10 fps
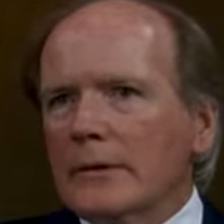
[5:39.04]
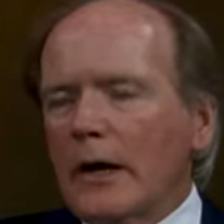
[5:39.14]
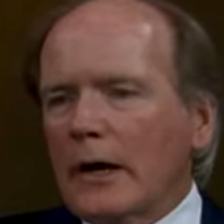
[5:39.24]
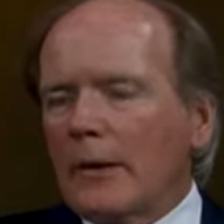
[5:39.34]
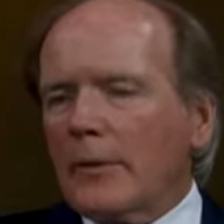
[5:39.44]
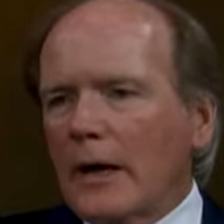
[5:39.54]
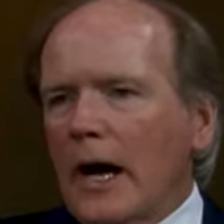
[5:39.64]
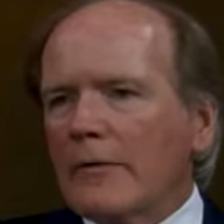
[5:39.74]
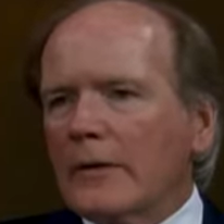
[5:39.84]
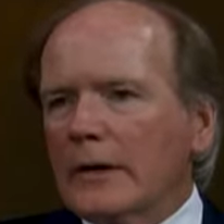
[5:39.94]
a cup of
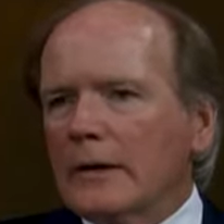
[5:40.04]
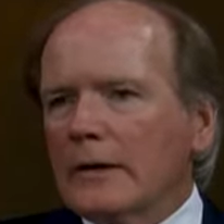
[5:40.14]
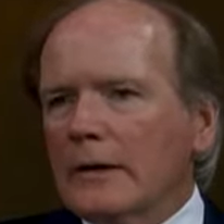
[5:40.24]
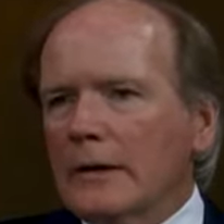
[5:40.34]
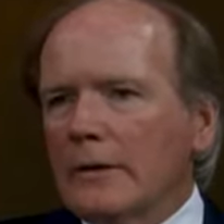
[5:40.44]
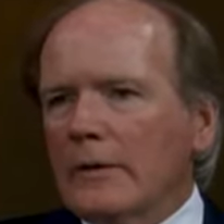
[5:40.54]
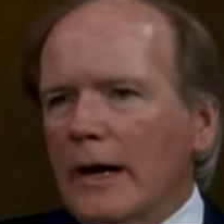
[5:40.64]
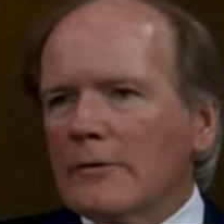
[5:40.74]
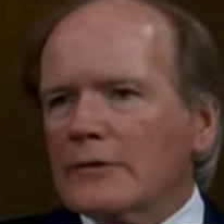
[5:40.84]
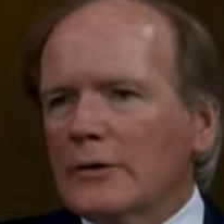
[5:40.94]
coffee in the
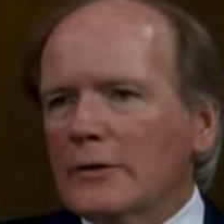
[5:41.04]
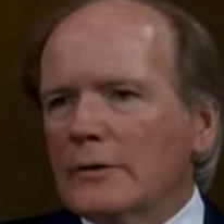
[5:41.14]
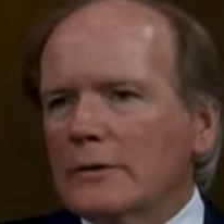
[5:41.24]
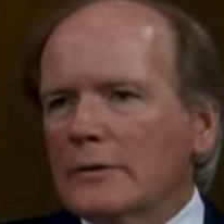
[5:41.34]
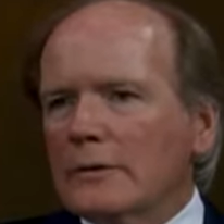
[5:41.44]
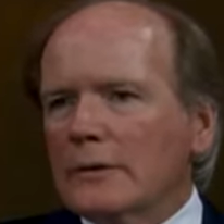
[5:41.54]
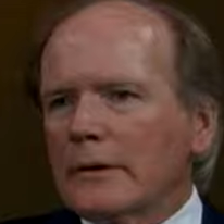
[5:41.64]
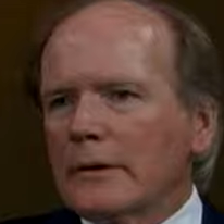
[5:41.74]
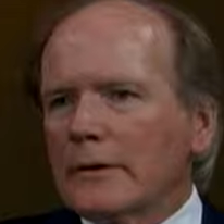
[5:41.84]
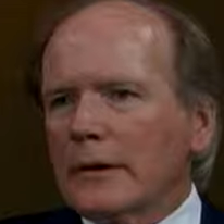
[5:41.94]
afternoon
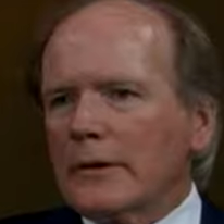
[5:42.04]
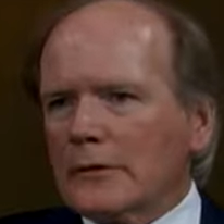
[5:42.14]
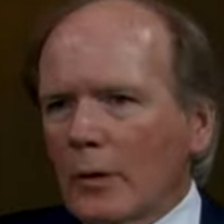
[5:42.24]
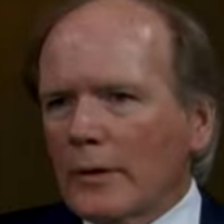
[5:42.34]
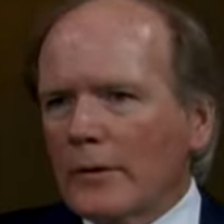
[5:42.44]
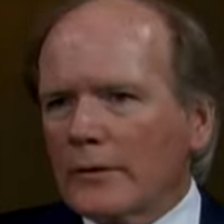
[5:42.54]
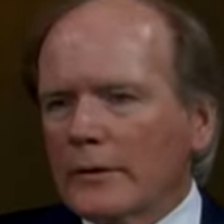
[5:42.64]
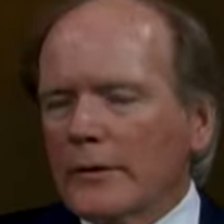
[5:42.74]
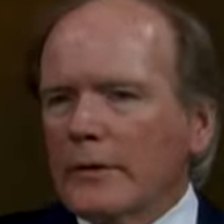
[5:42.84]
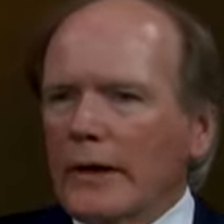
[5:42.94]
and a donut.
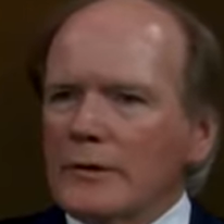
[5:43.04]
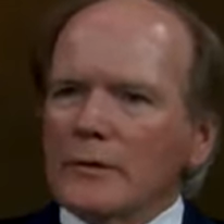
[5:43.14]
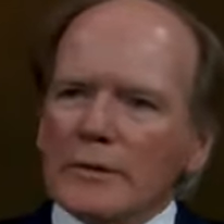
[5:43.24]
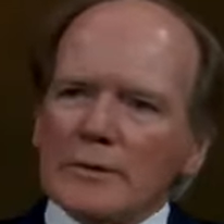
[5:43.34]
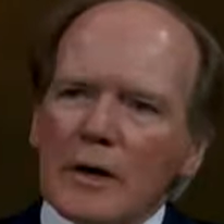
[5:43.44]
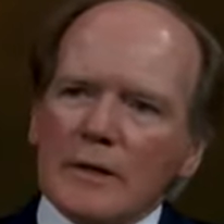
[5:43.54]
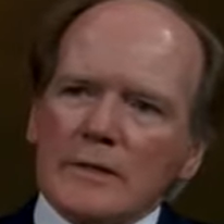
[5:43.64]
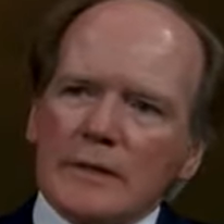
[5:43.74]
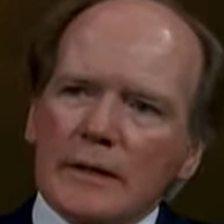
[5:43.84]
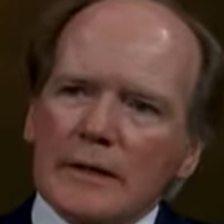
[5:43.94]
And you know the
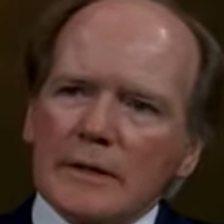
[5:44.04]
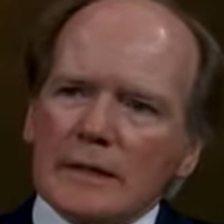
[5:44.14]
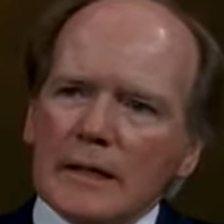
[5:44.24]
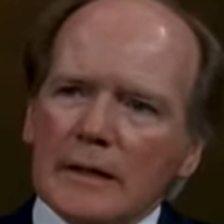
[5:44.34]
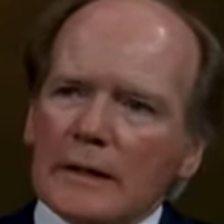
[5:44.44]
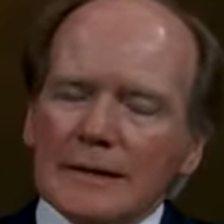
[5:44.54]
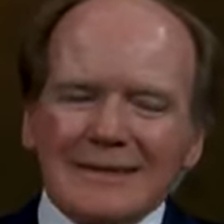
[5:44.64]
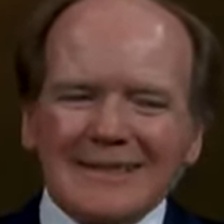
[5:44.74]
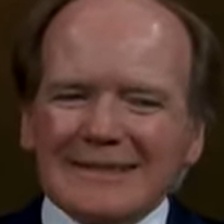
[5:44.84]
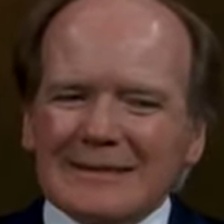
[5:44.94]
darndest thing he'd say? And I'd
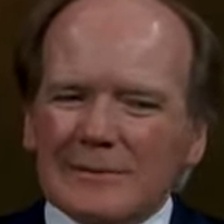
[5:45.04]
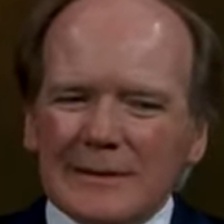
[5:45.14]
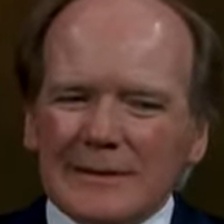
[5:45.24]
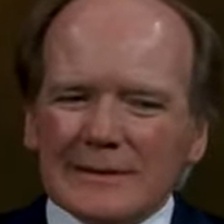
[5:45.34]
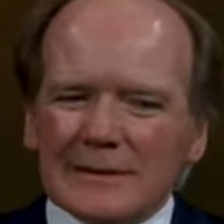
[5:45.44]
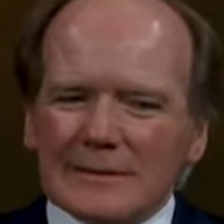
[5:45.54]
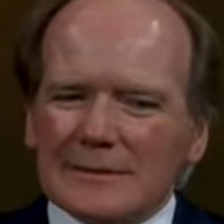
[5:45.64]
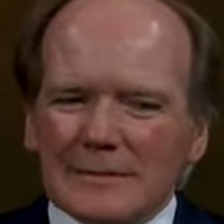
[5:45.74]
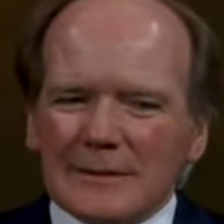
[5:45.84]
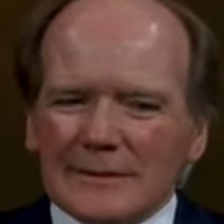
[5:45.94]
say, No, what is it?
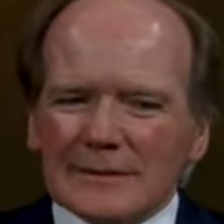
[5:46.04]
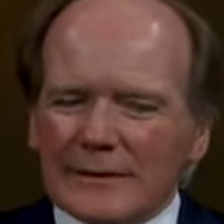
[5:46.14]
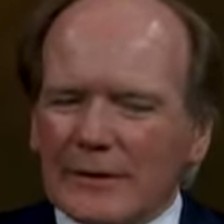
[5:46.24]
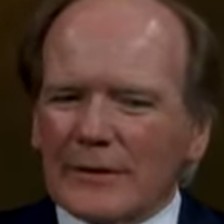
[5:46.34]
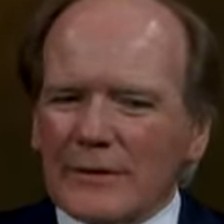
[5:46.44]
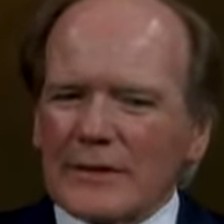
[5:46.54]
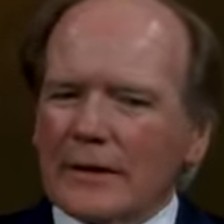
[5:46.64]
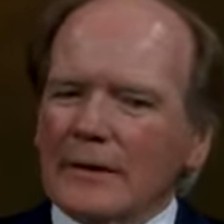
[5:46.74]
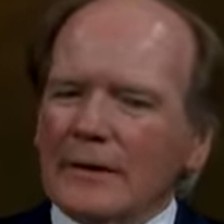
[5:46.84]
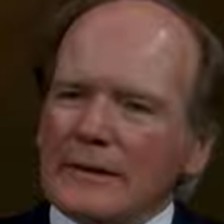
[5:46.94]
What is the darndest
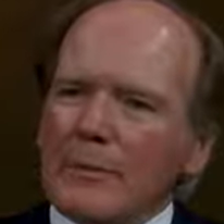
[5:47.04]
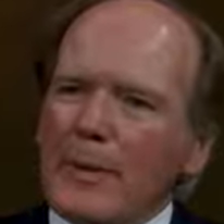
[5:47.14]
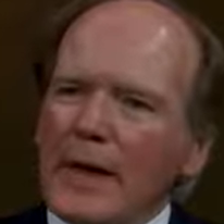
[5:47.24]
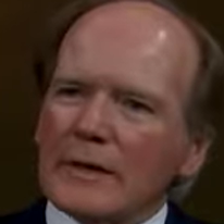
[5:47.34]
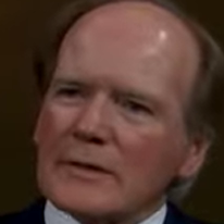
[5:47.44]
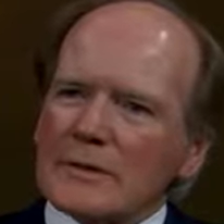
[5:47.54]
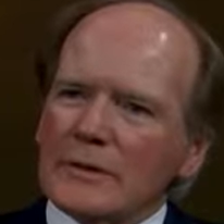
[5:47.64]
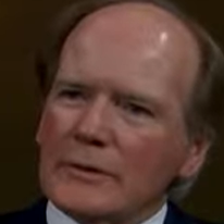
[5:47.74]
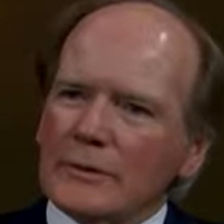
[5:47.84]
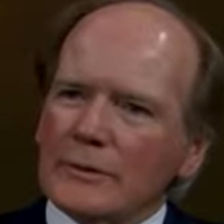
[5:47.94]
thing? They pay us
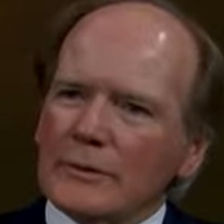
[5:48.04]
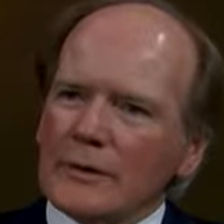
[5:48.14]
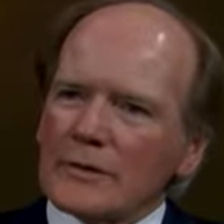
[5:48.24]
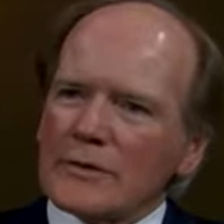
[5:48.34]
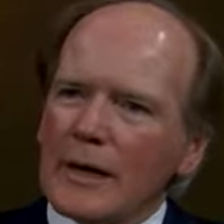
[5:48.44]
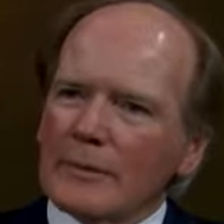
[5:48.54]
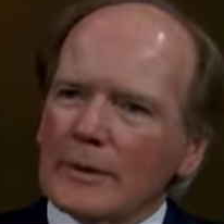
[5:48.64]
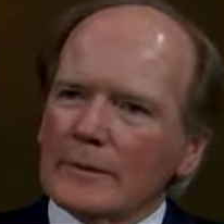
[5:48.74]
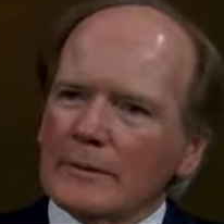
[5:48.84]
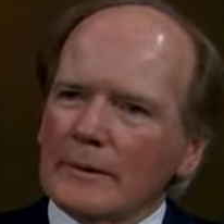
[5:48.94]
to do this job.
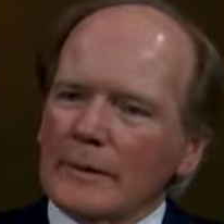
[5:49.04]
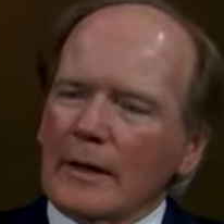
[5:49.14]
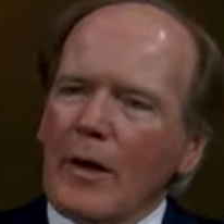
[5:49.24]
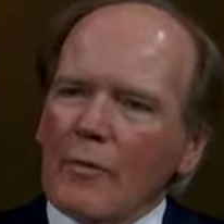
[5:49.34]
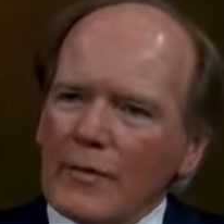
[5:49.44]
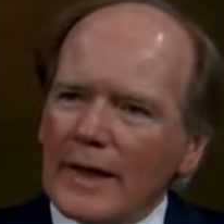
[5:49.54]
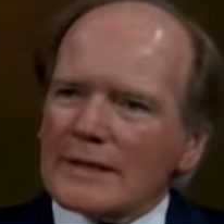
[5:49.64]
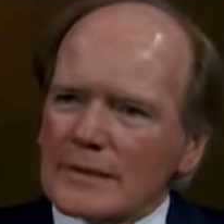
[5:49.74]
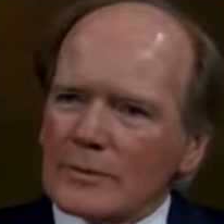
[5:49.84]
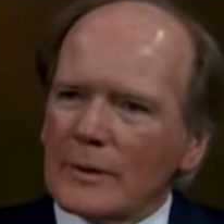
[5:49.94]

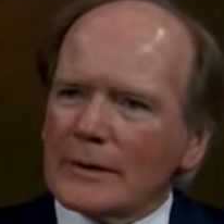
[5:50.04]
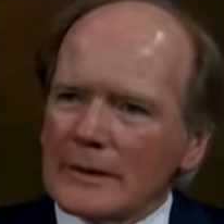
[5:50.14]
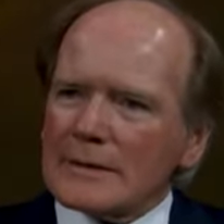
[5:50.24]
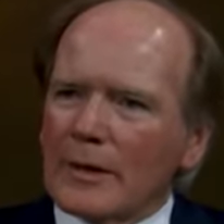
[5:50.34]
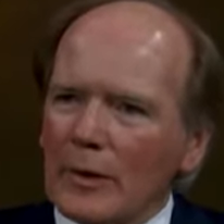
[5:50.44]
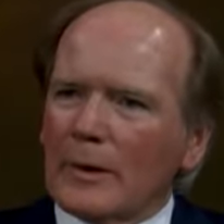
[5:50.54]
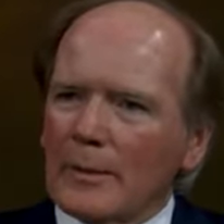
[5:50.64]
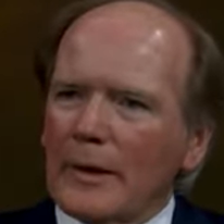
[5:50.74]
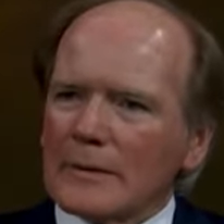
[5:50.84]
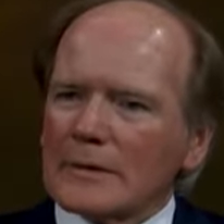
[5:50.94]
That's what it's all
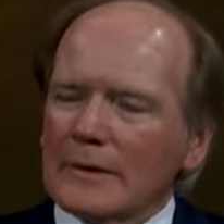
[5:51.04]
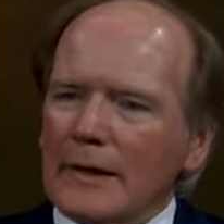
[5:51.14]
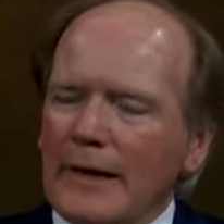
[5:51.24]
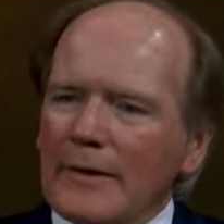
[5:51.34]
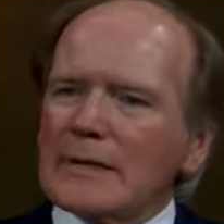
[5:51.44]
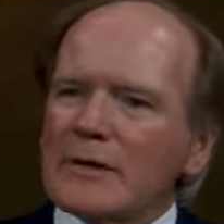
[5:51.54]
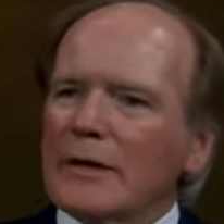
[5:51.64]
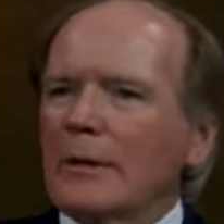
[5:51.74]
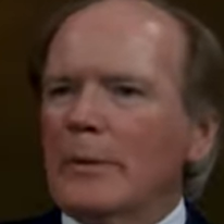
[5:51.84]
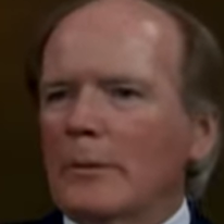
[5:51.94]
about. And that's how
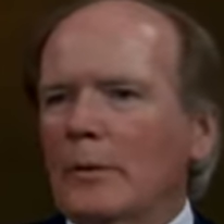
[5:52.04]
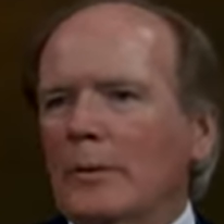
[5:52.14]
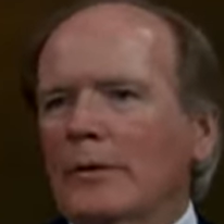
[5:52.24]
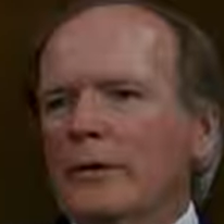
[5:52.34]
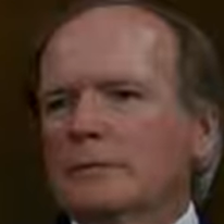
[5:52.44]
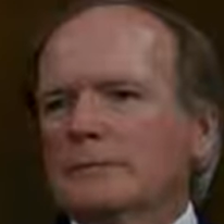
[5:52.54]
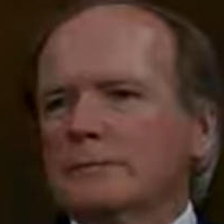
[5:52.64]
you get people with you.